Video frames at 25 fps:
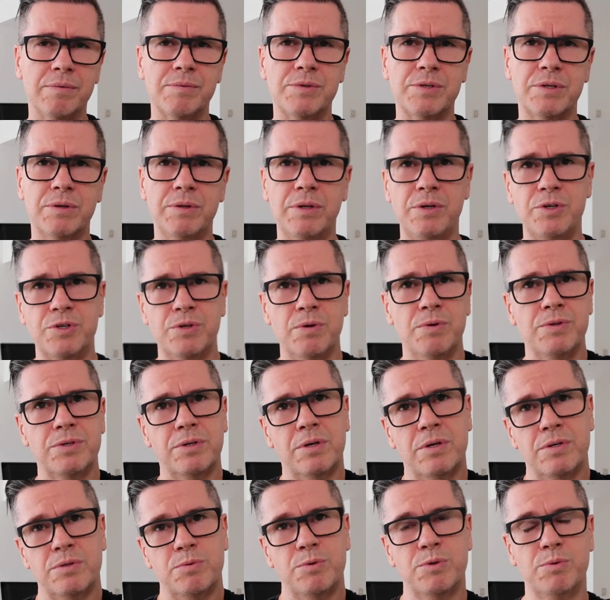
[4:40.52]
so the insurance
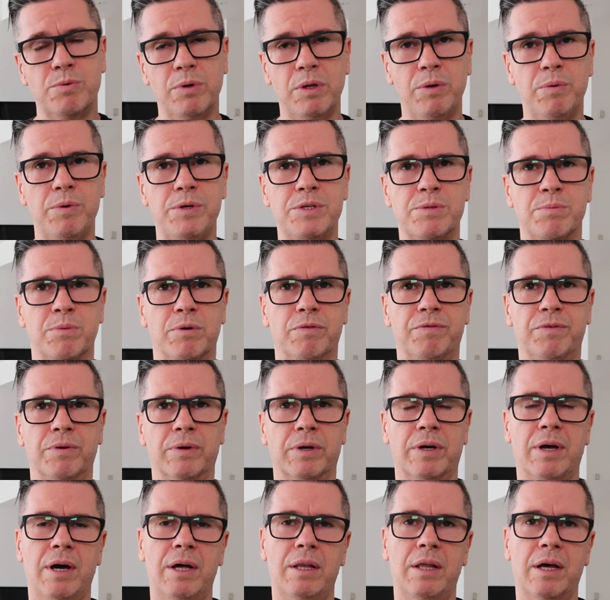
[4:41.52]
cost was really reasonable for
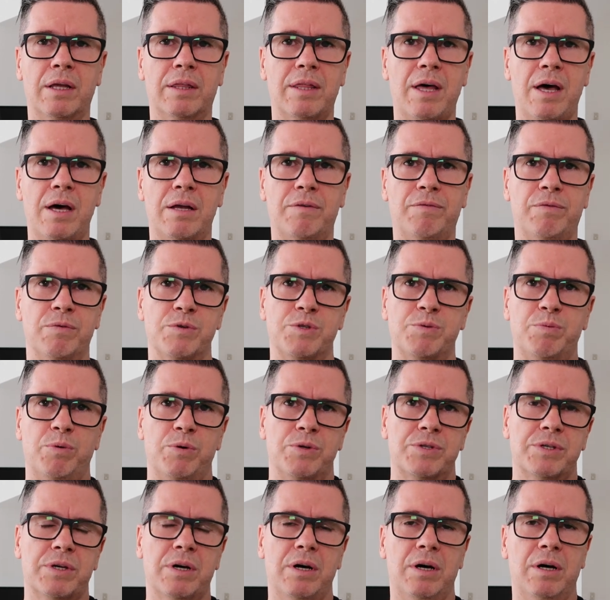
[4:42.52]
a car like that. For a
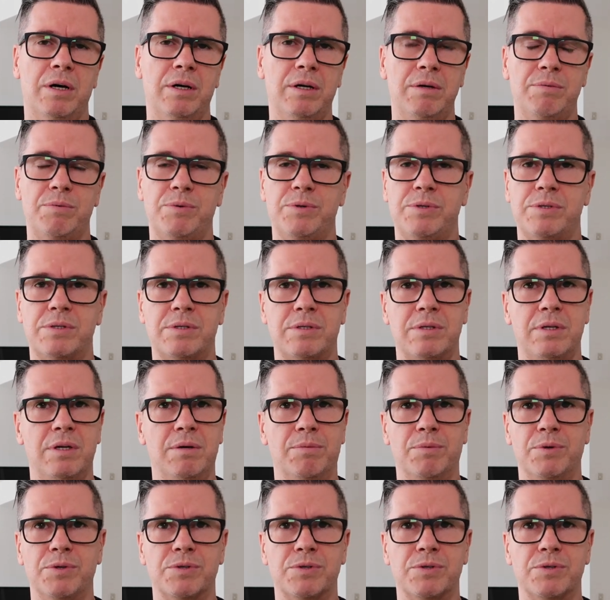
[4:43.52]
sports car, it's